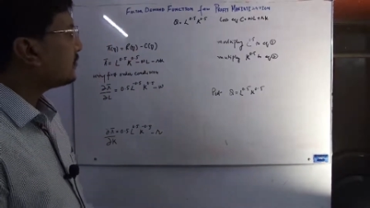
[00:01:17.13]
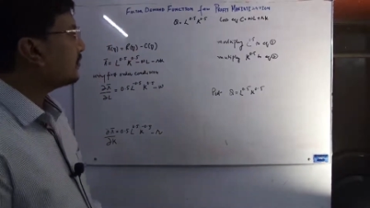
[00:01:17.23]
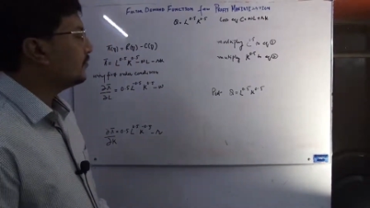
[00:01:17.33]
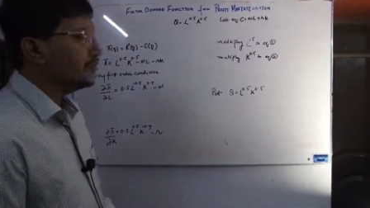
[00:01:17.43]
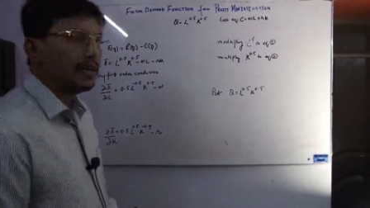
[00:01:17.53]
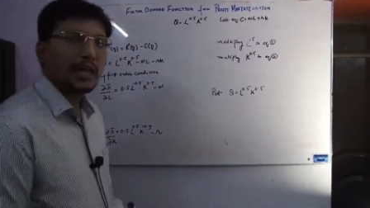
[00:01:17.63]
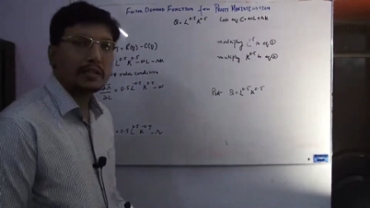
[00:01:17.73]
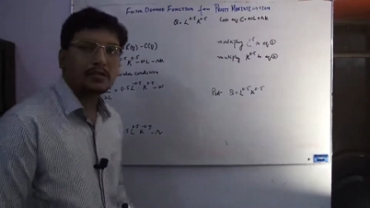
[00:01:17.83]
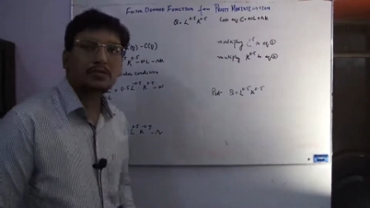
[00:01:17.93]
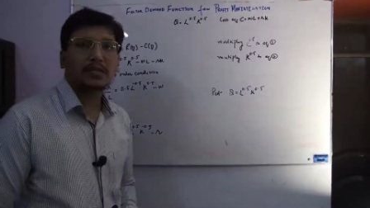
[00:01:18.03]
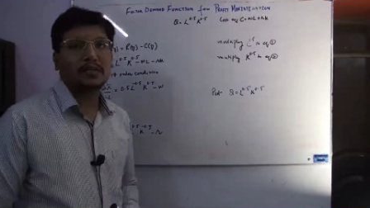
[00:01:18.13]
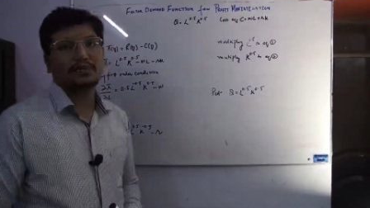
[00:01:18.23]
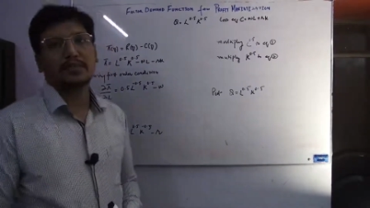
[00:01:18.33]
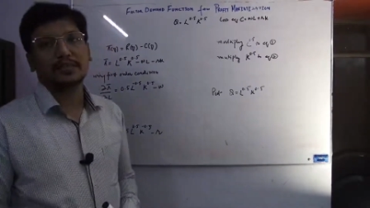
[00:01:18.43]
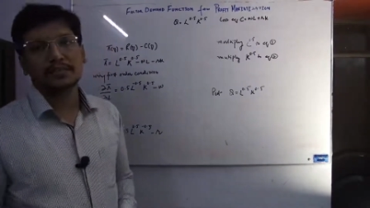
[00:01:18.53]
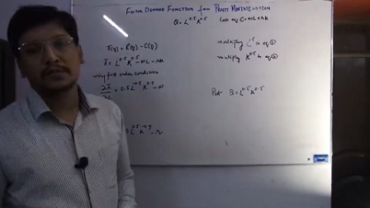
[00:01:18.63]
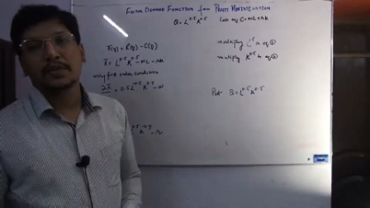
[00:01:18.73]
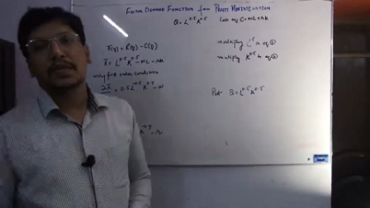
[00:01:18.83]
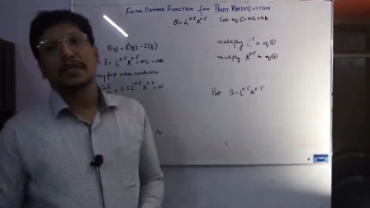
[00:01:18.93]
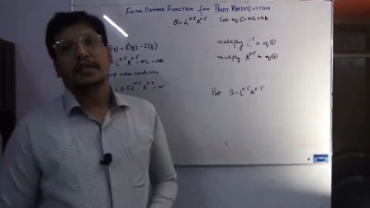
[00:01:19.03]
we will also believe this
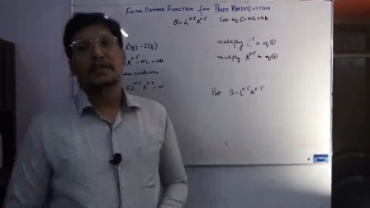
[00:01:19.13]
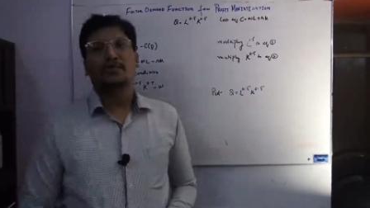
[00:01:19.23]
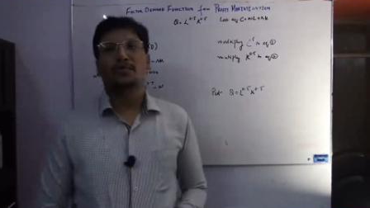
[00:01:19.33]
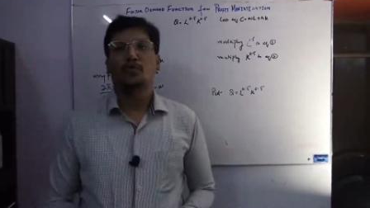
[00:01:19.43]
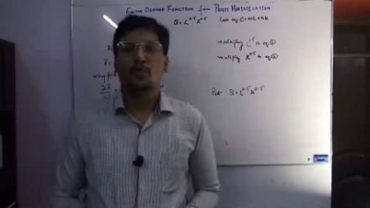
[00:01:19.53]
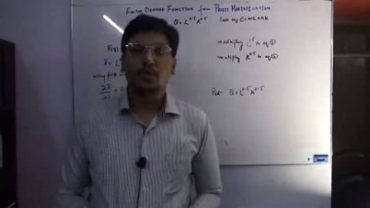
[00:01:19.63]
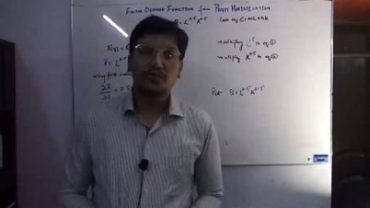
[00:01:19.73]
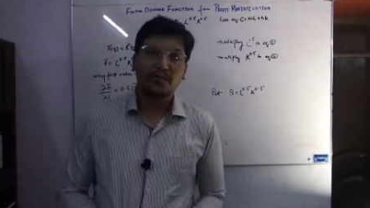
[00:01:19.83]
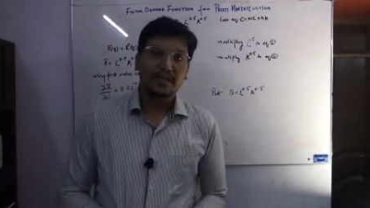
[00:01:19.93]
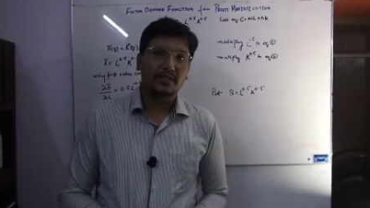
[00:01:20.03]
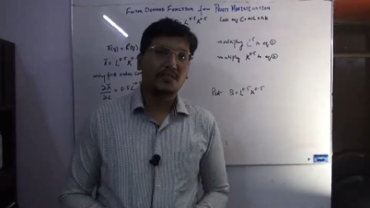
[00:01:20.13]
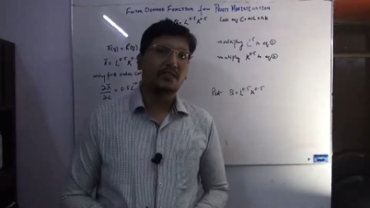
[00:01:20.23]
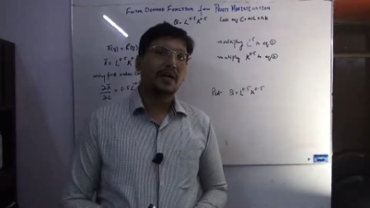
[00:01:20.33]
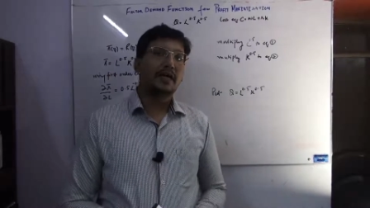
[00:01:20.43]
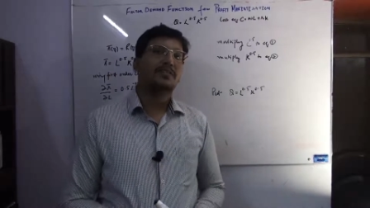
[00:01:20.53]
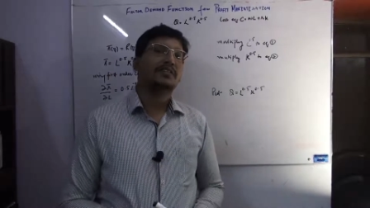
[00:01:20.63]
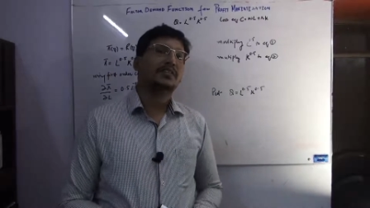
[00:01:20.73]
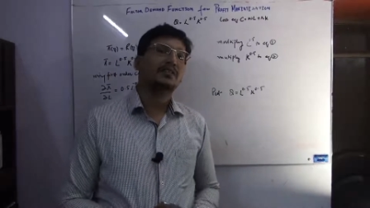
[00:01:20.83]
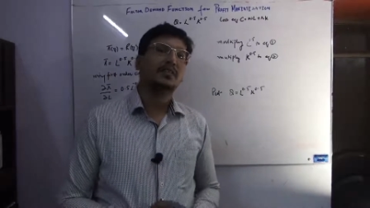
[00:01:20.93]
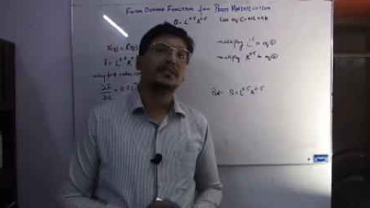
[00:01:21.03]
if those factor of demand
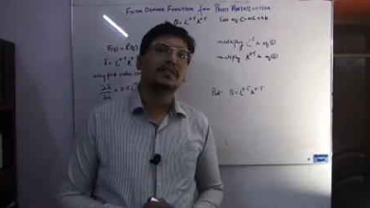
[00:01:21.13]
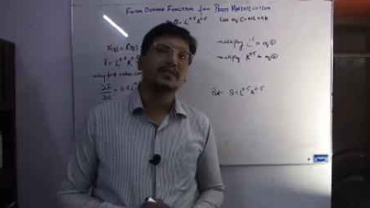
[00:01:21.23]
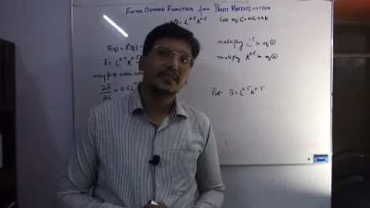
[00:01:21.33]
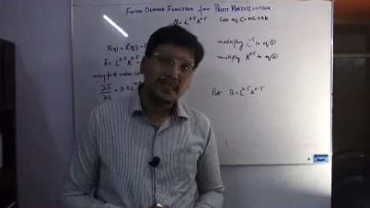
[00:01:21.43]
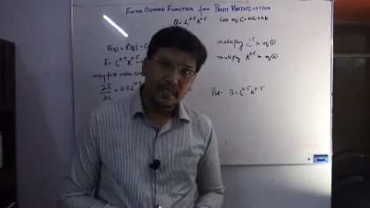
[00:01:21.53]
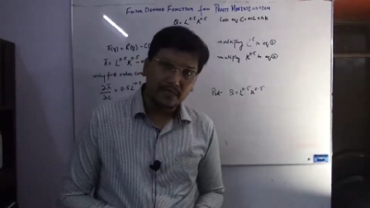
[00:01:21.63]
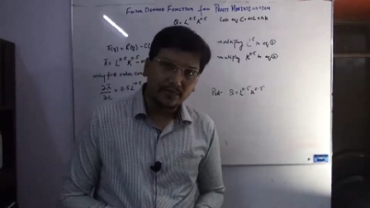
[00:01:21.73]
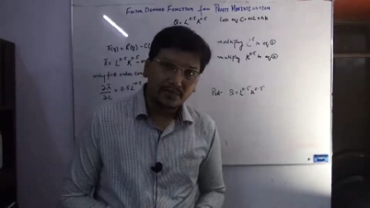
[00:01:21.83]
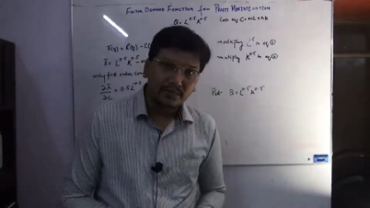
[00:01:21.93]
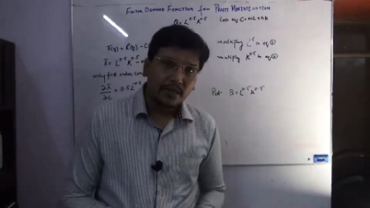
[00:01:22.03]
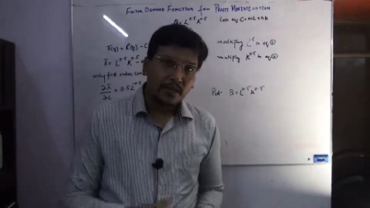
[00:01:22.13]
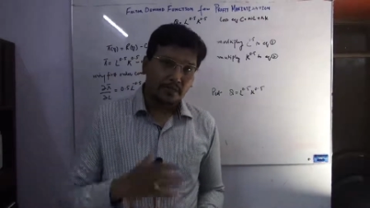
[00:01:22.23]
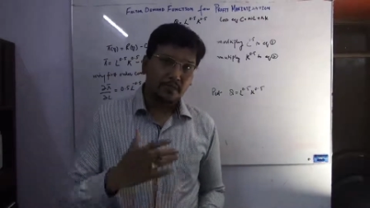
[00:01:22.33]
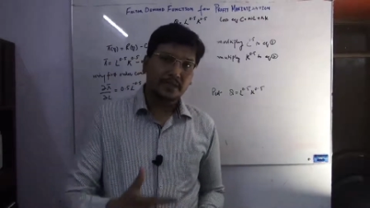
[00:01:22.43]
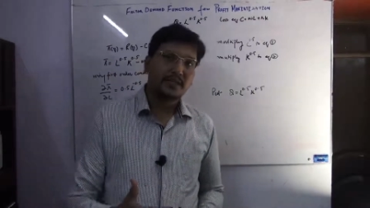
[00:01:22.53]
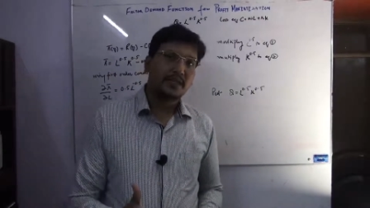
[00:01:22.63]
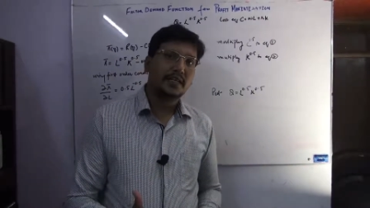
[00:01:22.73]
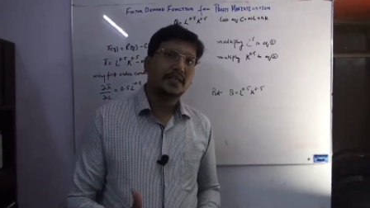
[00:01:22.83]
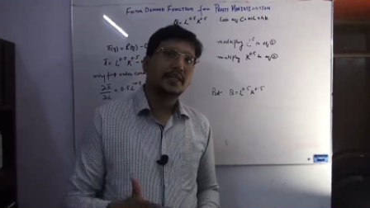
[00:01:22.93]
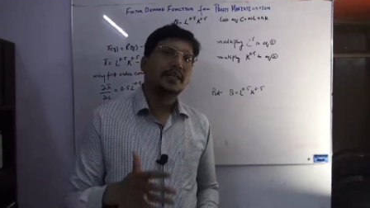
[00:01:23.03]
function will be received
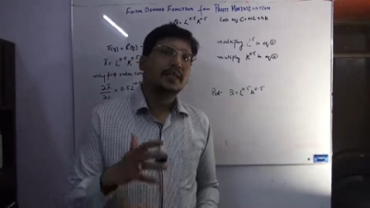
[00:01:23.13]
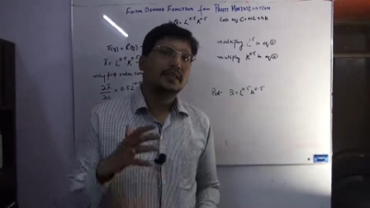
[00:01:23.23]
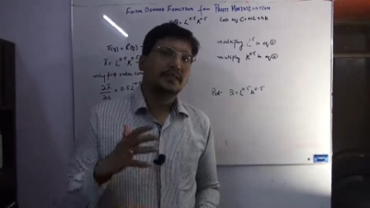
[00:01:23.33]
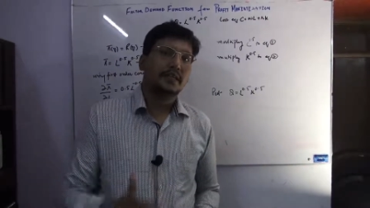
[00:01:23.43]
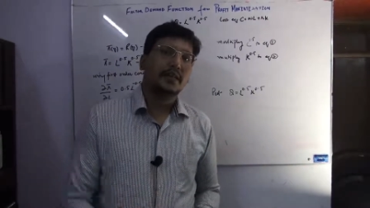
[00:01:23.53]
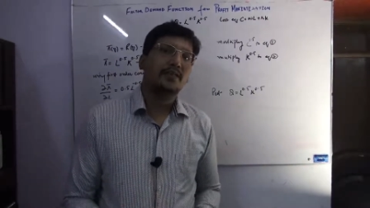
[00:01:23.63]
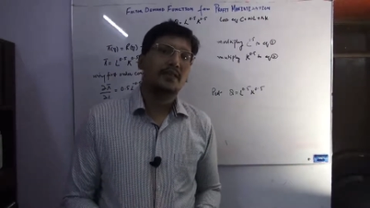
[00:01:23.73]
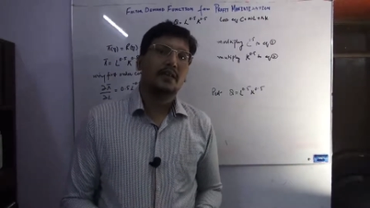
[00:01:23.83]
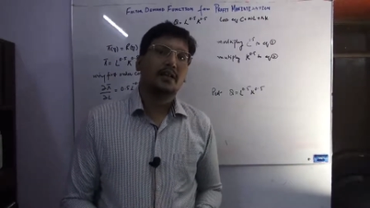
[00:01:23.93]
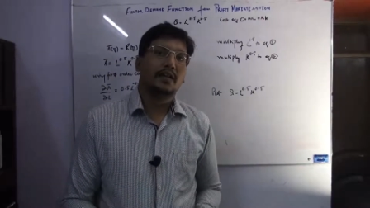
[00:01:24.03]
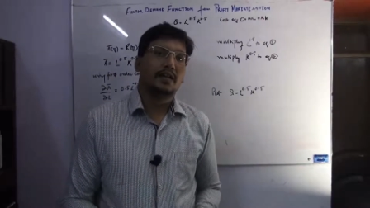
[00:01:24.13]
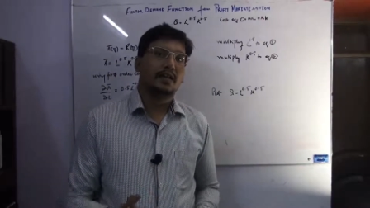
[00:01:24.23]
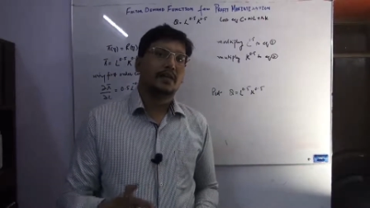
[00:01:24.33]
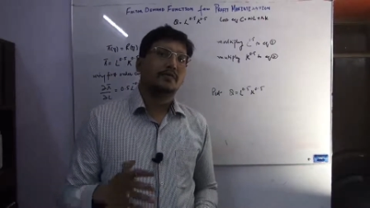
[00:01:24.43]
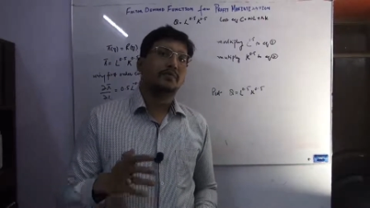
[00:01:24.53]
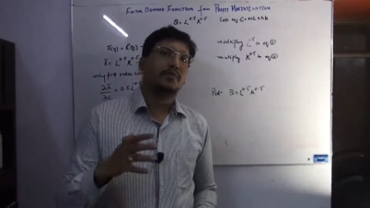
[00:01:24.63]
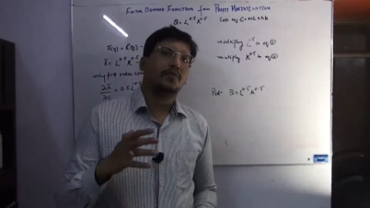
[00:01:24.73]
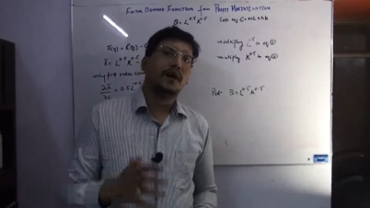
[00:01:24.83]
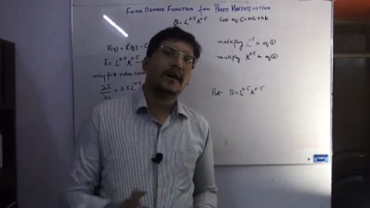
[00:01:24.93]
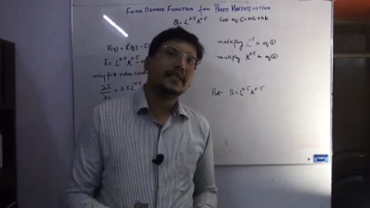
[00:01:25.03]
basically they will uh,
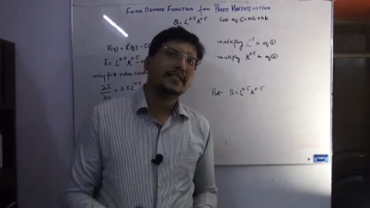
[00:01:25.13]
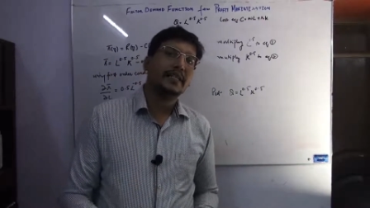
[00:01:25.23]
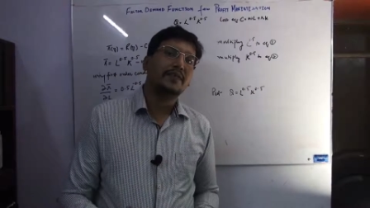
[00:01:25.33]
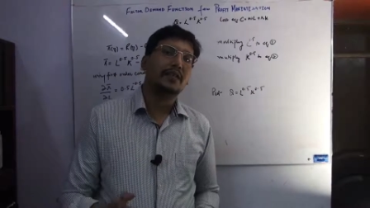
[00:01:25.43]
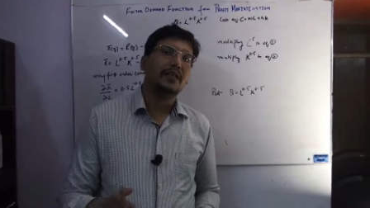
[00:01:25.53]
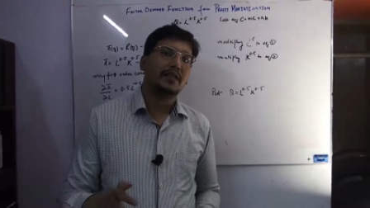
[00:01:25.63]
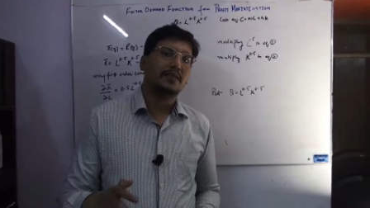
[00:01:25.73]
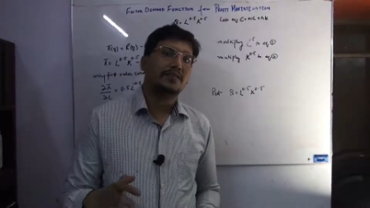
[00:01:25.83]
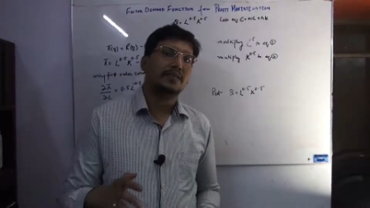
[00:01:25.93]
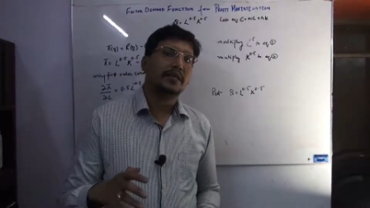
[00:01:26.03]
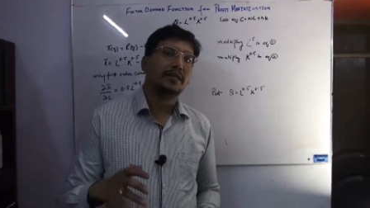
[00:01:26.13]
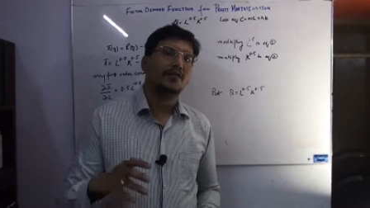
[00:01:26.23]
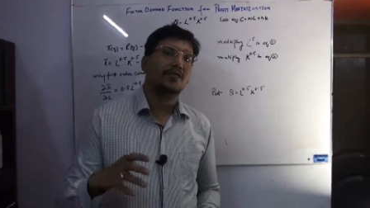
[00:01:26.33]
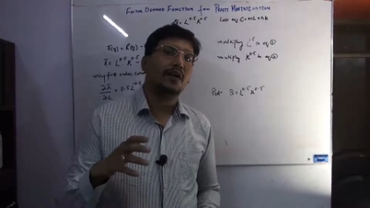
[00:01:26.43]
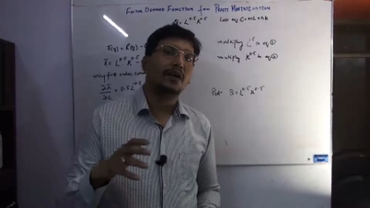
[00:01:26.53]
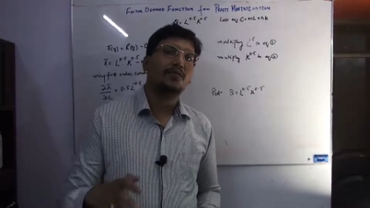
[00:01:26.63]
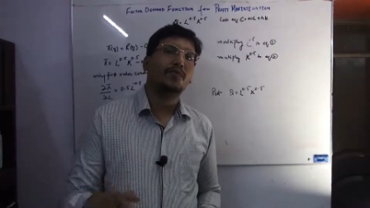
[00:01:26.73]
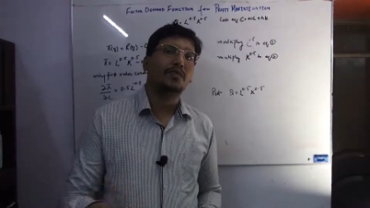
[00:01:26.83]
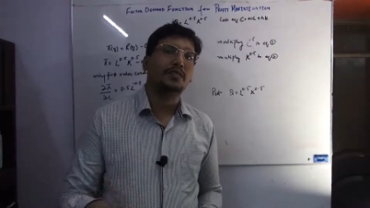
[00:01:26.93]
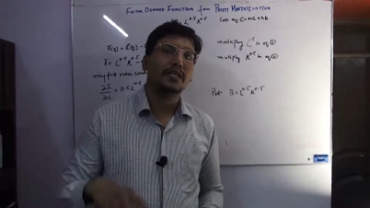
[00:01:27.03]
provide they will uh, be work
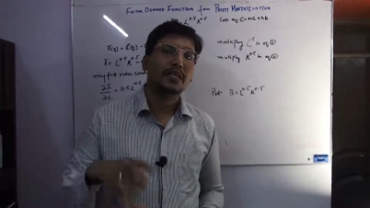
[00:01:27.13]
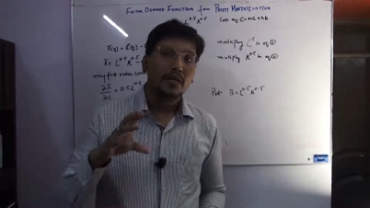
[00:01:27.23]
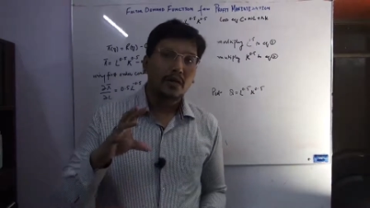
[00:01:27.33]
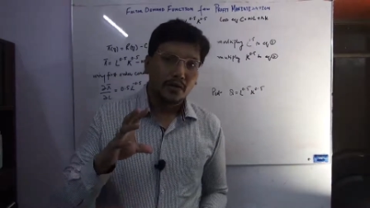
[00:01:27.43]
for the